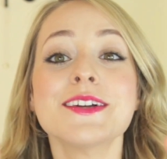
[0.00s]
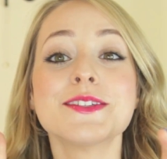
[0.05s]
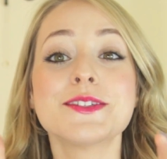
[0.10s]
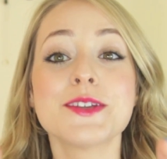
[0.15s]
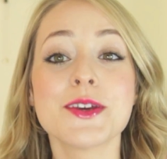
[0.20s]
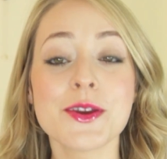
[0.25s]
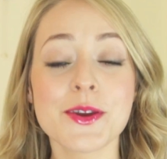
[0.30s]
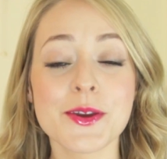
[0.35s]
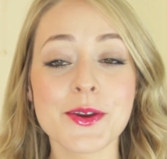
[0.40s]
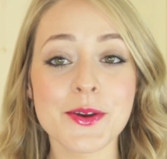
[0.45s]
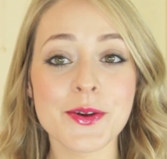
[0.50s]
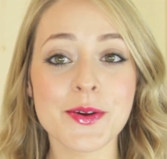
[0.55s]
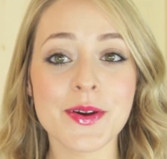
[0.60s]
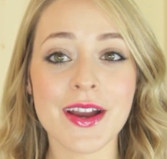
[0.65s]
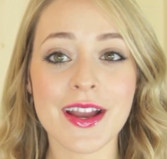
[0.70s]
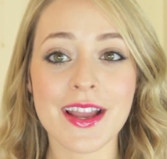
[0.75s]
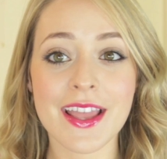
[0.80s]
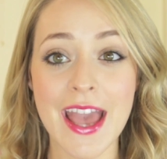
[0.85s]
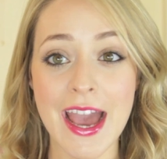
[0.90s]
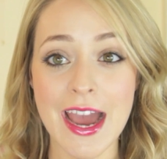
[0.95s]
to
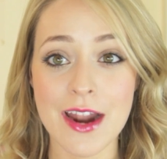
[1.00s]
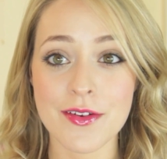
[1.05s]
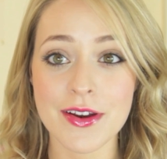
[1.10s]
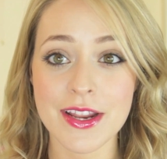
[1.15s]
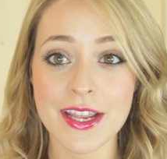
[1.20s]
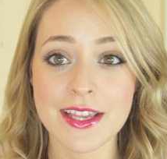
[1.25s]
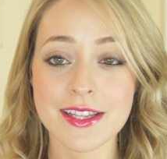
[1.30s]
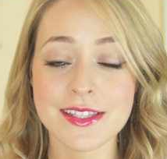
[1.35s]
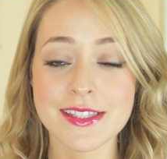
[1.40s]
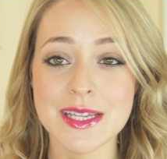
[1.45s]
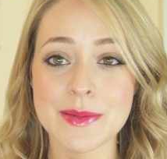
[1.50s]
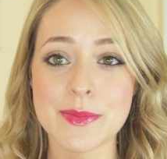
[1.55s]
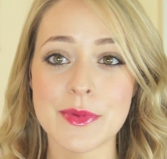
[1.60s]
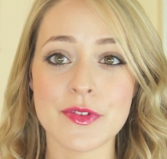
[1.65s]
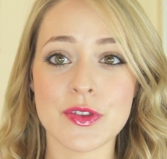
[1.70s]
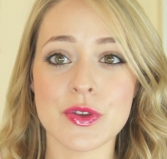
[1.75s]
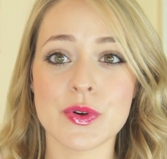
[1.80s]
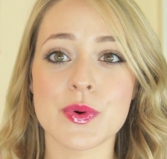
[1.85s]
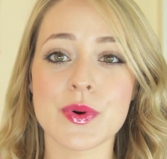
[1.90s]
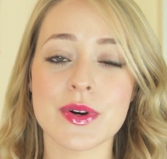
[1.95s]
carry some
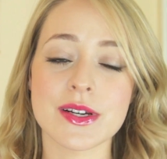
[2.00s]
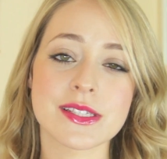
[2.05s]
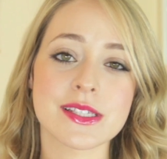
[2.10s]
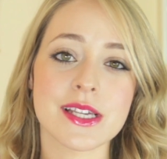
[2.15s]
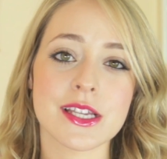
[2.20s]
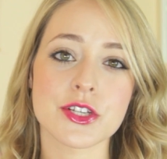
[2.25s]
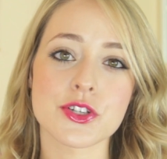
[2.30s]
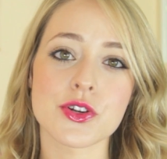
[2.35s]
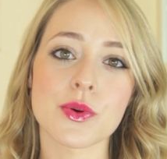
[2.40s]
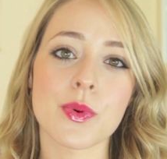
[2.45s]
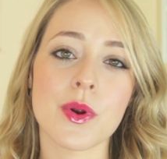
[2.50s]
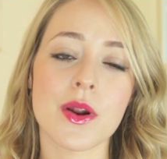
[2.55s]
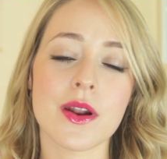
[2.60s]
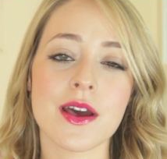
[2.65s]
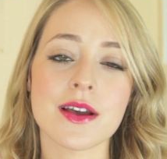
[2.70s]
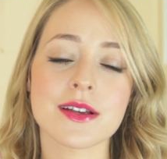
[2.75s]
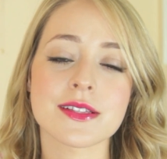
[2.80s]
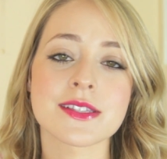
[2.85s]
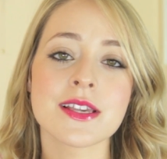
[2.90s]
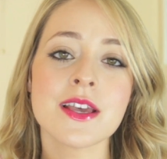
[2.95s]
of your essential
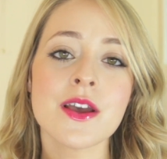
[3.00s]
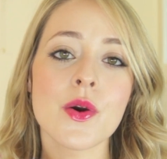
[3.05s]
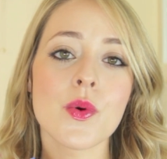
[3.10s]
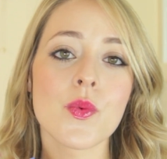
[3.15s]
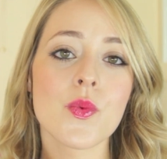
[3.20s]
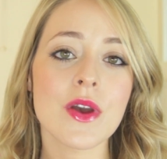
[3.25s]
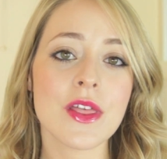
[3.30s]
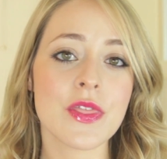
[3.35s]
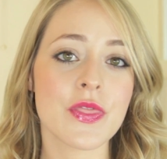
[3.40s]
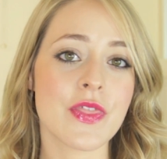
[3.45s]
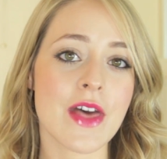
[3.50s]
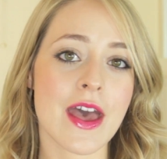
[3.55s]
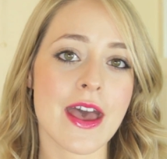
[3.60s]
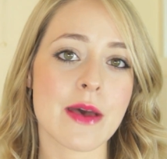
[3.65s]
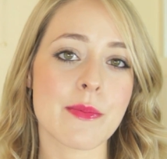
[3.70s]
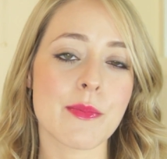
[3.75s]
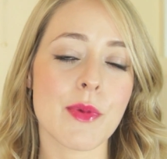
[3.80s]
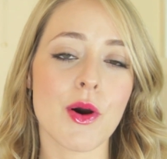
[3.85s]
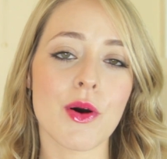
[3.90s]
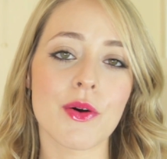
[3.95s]
products with
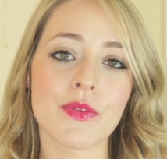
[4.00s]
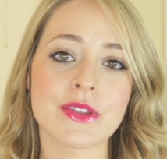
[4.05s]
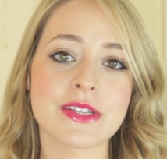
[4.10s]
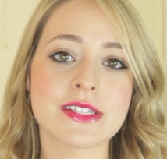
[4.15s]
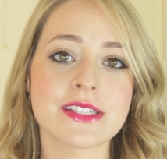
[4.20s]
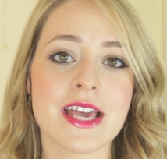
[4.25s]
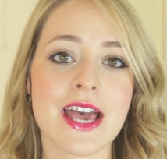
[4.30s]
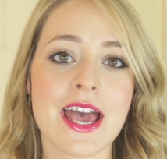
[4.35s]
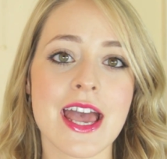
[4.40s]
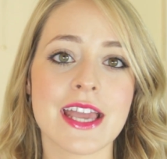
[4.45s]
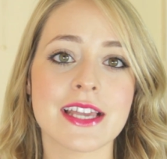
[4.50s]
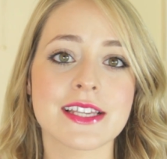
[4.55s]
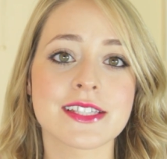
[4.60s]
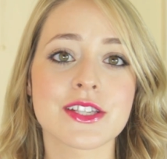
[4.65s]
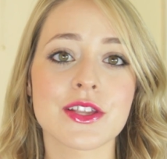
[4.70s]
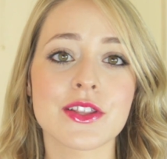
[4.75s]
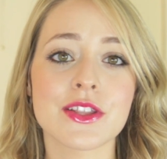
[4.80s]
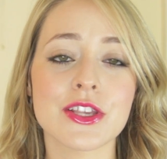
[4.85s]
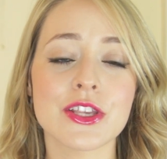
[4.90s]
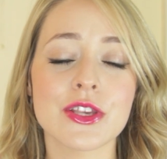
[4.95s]
them on the day
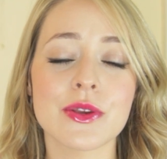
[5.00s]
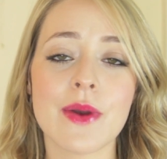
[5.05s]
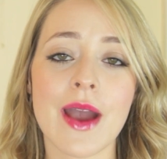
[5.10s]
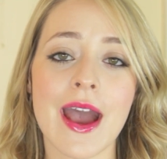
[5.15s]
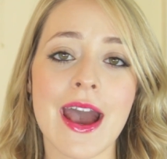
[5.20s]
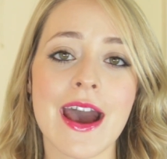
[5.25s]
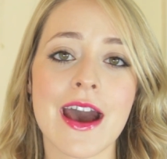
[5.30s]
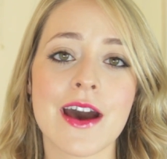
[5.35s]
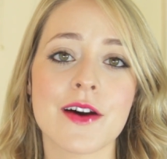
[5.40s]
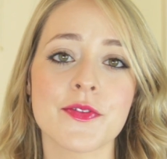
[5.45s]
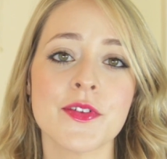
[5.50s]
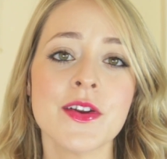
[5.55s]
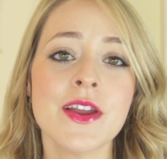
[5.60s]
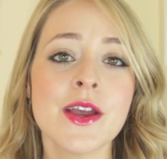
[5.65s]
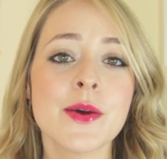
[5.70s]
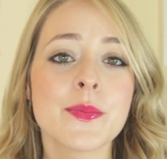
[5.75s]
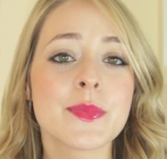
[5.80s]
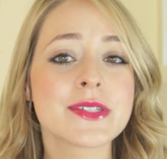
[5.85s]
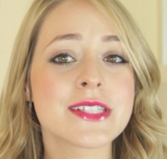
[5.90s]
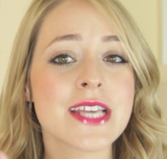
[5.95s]
so that you have
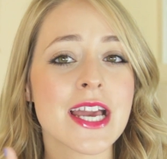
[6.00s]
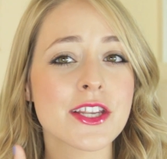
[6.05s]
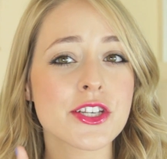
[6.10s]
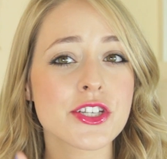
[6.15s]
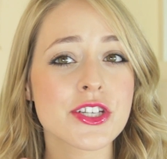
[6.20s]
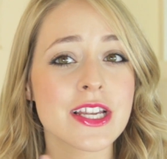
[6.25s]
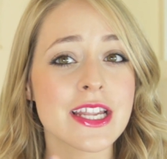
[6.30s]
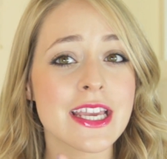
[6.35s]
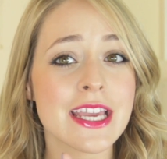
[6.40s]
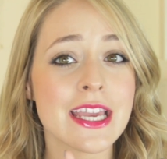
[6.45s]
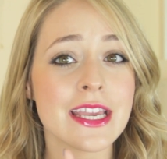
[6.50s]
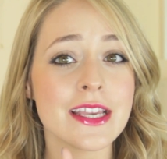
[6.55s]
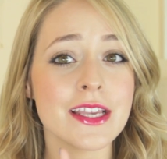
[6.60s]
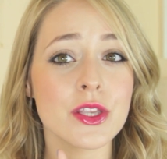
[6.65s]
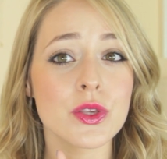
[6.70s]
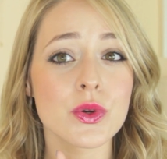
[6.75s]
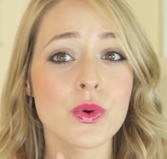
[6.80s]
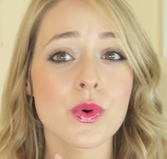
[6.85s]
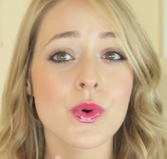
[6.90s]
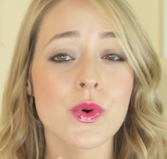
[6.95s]
potentially
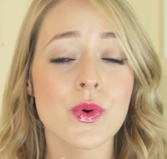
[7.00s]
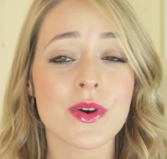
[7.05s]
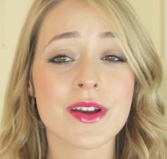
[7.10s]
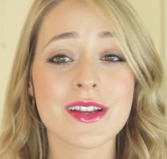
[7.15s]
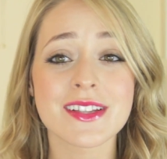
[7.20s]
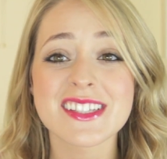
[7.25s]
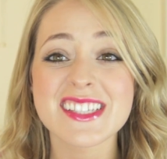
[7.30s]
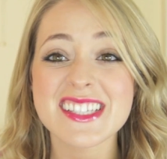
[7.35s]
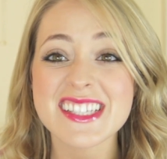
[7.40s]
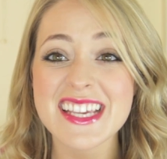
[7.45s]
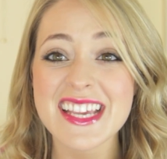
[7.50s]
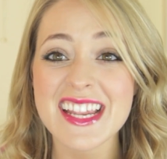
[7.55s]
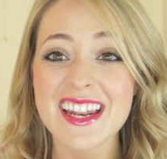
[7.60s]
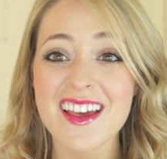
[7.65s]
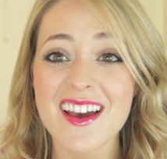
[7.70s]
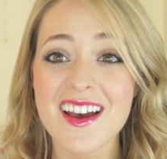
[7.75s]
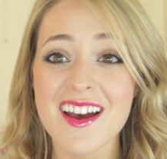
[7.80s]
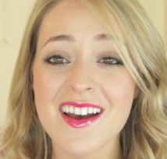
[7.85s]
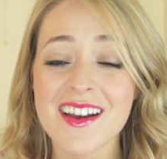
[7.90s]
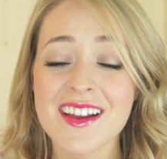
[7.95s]
your
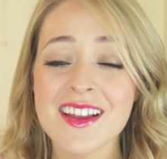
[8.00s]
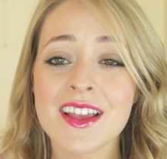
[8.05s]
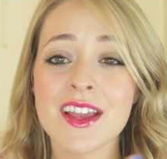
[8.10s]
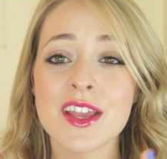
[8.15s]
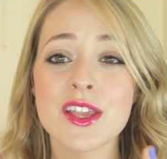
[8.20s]
concealer,